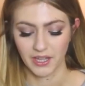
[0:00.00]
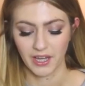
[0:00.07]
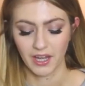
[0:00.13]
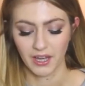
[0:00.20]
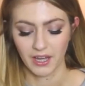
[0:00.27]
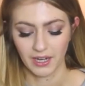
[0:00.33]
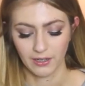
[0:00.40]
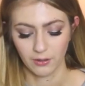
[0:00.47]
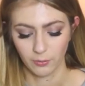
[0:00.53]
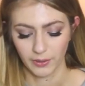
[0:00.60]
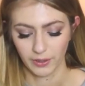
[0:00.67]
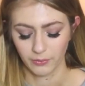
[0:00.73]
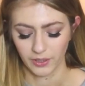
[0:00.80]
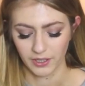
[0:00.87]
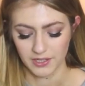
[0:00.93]
with her a little
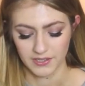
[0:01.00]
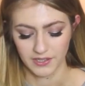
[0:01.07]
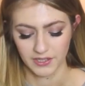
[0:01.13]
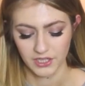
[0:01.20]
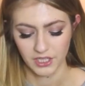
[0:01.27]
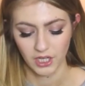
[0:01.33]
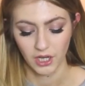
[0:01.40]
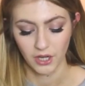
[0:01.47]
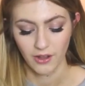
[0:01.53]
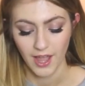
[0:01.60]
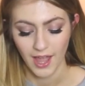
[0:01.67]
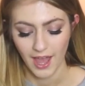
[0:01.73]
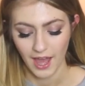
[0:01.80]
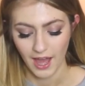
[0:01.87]
bit while I decide to go,